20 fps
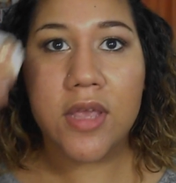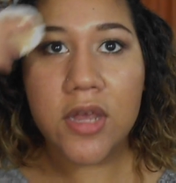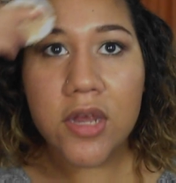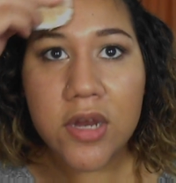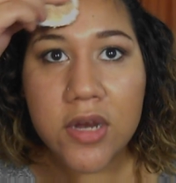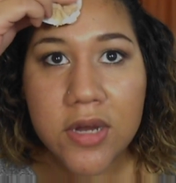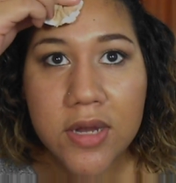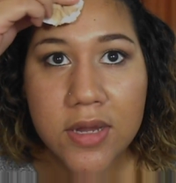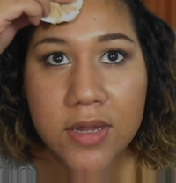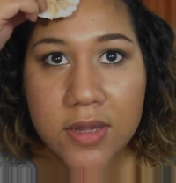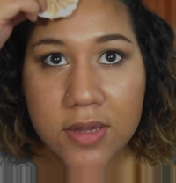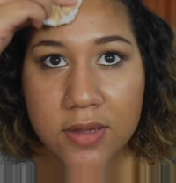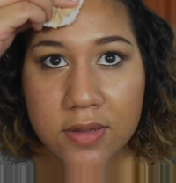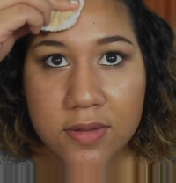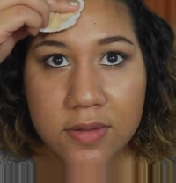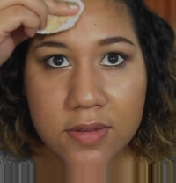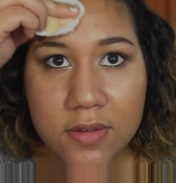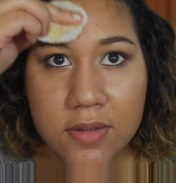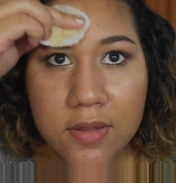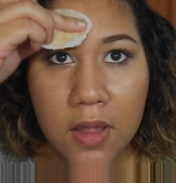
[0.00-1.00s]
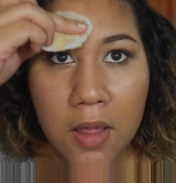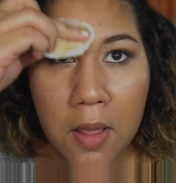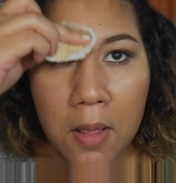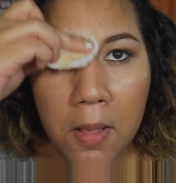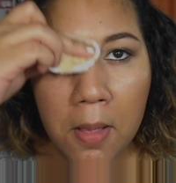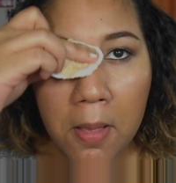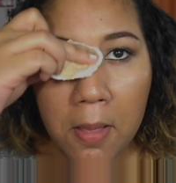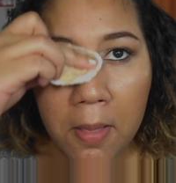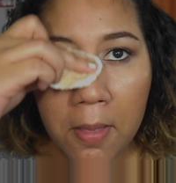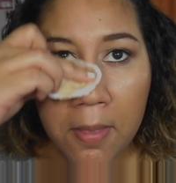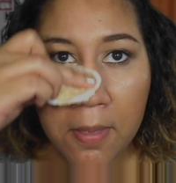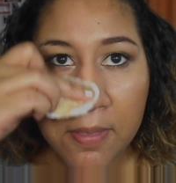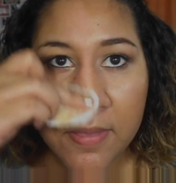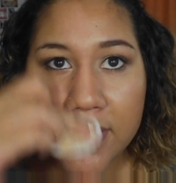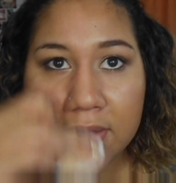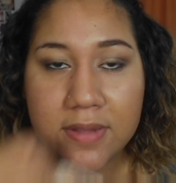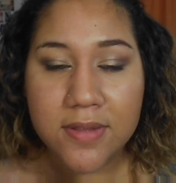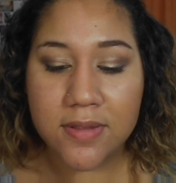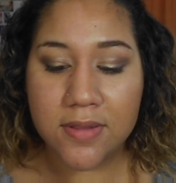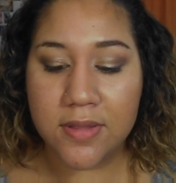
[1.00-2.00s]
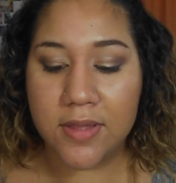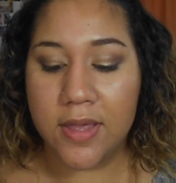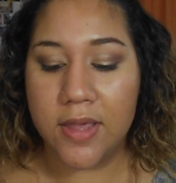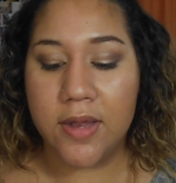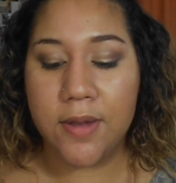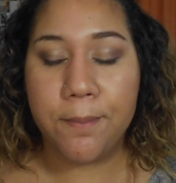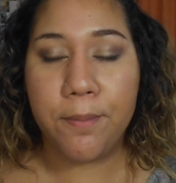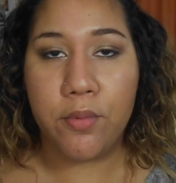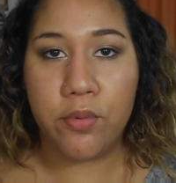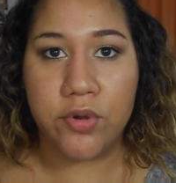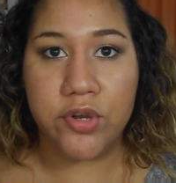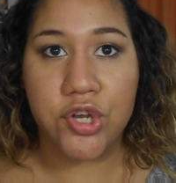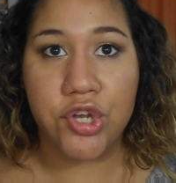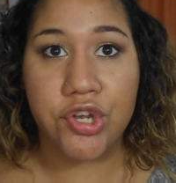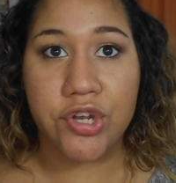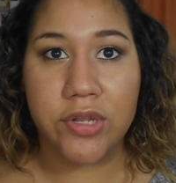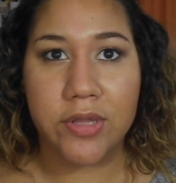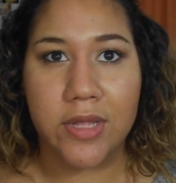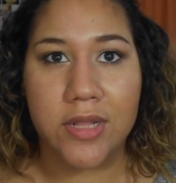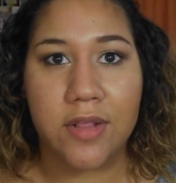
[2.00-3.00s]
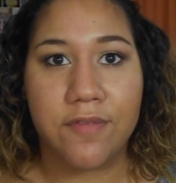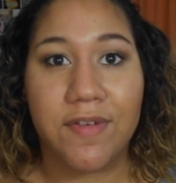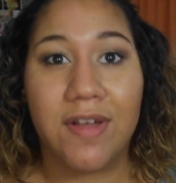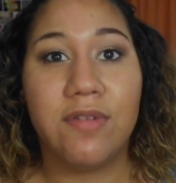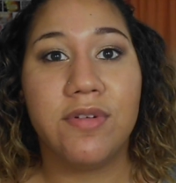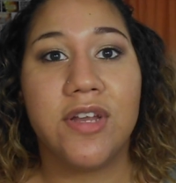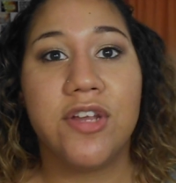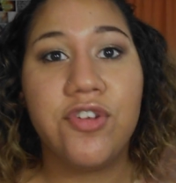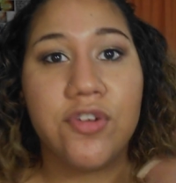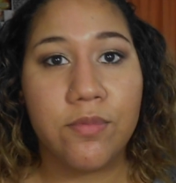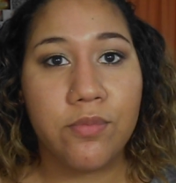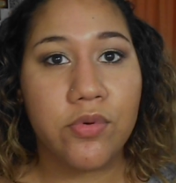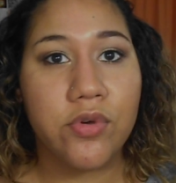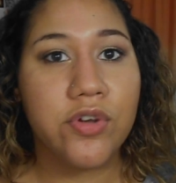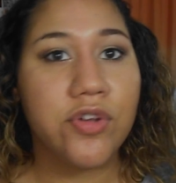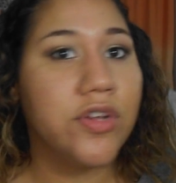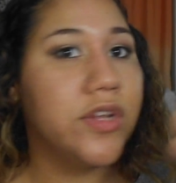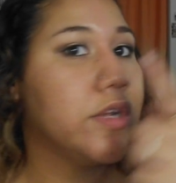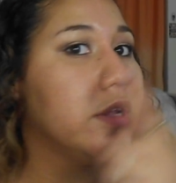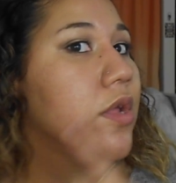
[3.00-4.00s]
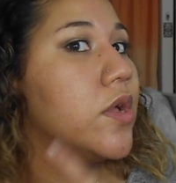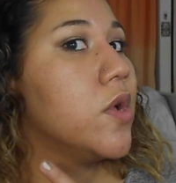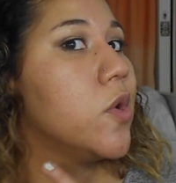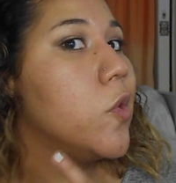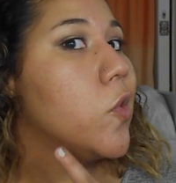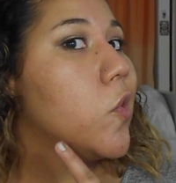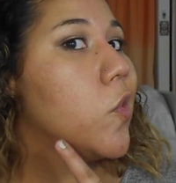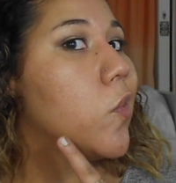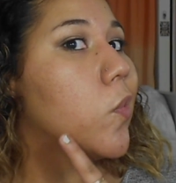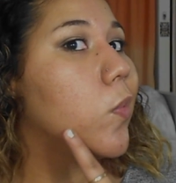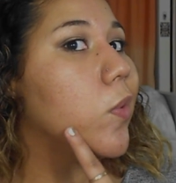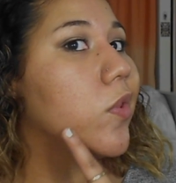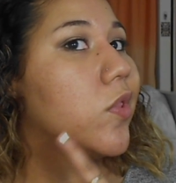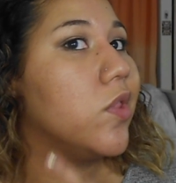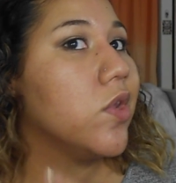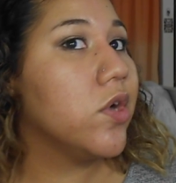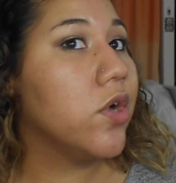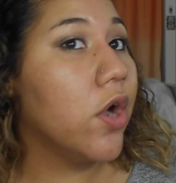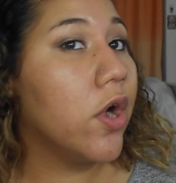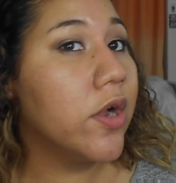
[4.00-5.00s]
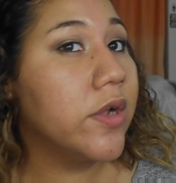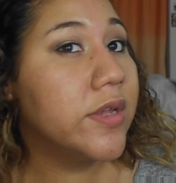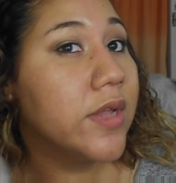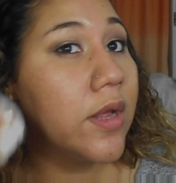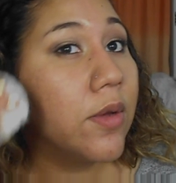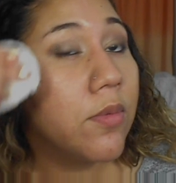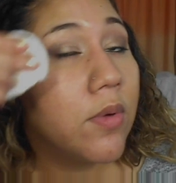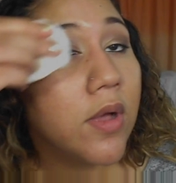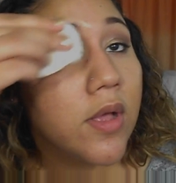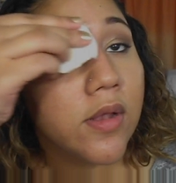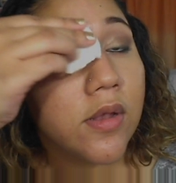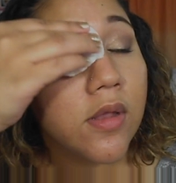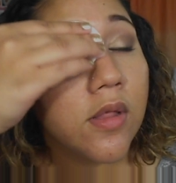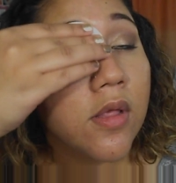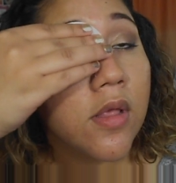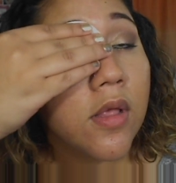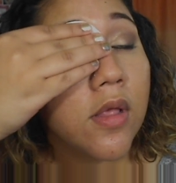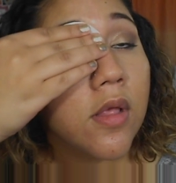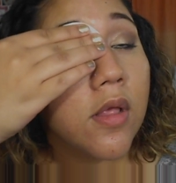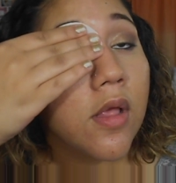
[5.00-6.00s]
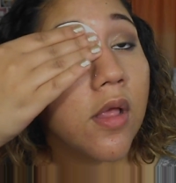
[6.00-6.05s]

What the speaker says: There is the skin portion, like the foundation portion with the Garnier one.